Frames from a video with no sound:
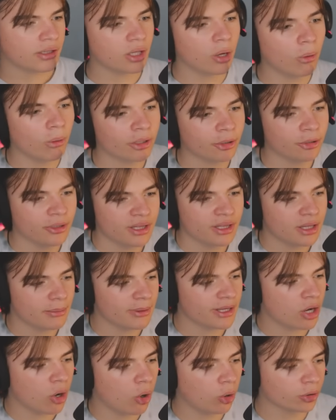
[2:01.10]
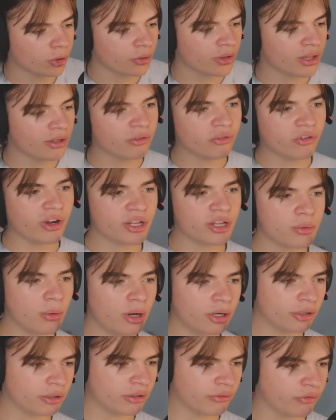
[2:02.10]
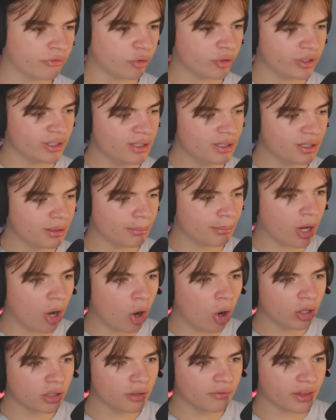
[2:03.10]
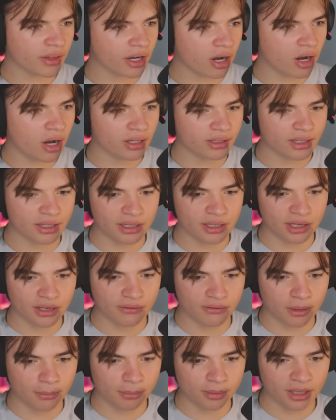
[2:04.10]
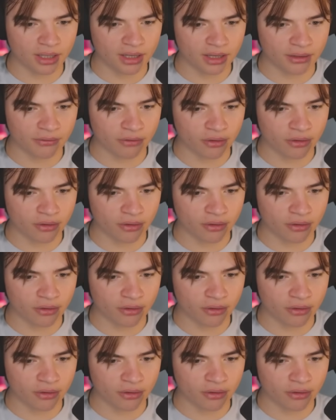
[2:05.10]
Saltwater needs to be colder than freshwater to freeze, but all of the continents have completely